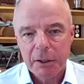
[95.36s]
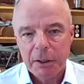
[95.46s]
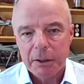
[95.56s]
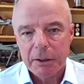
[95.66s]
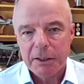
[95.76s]

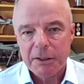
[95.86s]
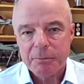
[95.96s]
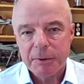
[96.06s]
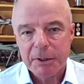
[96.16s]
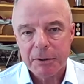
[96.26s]
It's
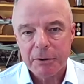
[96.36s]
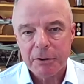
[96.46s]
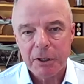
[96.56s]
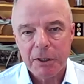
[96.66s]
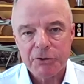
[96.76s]
been a
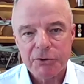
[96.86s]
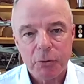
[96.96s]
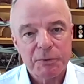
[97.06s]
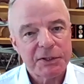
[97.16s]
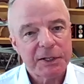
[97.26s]

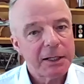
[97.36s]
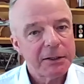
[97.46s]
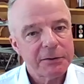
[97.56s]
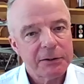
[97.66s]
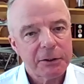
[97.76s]

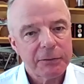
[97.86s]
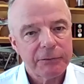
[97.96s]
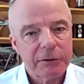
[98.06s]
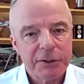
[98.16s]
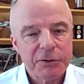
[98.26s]
stop-start
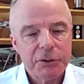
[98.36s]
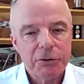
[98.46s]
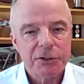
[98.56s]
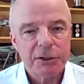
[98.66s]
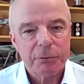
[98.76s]
for us in
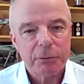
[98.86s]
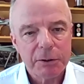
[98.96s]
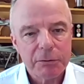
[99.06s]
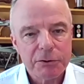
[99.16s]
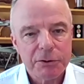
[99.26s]
New South
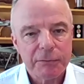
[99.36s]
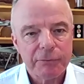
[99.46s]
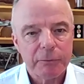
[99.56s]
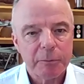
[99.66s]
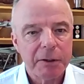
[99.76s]
Wales.
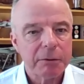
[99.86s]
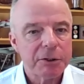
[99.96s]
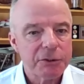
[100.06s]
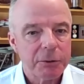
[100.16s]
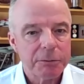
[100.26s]
For
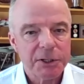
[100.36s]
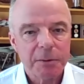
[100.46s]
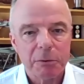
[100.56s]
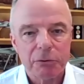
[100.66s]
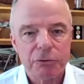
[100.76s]
periods I was
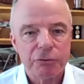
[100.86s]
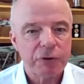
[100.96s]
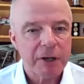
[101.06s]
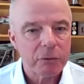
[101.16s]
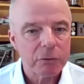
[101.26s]
able to
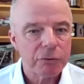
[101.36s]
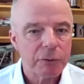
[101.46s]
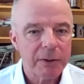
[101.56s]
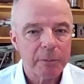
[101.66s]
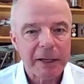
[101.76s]
travel to
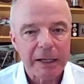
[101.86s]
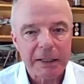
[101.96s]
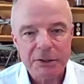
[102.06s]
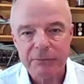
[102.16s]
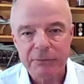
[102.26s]
other
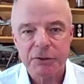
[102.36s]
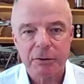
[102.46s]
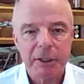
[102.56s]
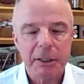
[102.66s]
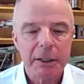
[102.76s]
parts of
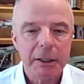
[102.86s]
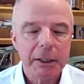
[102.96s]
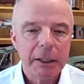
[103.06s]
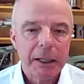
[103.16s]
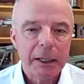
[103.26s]
Australia,
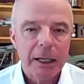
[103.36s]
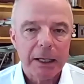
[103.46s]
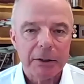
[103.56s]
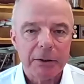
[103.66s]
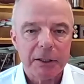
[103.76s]

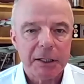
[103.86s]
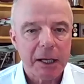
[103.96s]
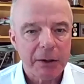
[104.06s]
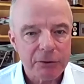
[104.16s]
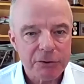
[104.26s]
and then in
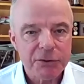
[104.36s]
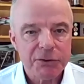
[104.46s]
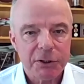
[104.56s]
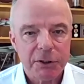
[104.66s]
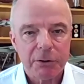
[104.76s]

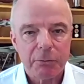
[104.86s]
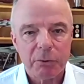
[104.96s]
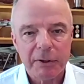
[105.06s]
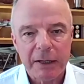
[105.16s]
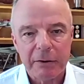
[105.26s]
others
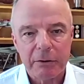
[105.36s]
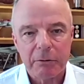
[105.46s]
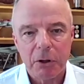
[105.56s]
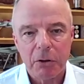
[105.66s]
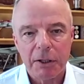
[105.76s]
we had
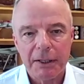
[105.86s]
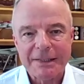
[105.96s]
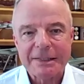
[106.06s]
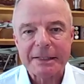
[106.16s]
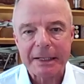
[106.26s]
an
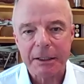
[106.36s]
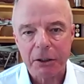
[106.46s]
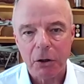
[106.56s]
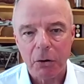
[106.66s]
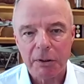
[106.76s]
extended
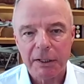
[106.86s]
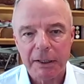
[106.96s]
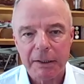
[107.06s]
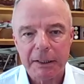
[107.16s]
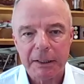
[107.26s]

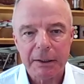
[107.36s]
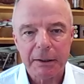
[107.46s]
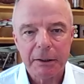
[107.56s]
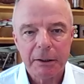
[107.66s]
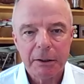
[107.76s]
lockdown here.
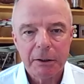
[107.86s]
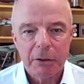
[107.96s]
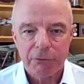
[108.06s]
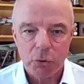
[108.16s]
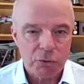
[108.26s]

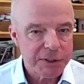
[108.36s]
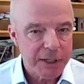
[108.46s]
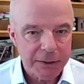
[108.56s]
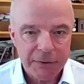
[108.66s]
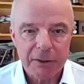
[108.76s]
Of course,
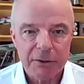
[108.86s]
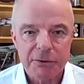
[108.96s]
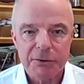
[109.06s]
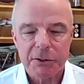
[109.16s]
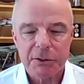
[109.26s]
nothing as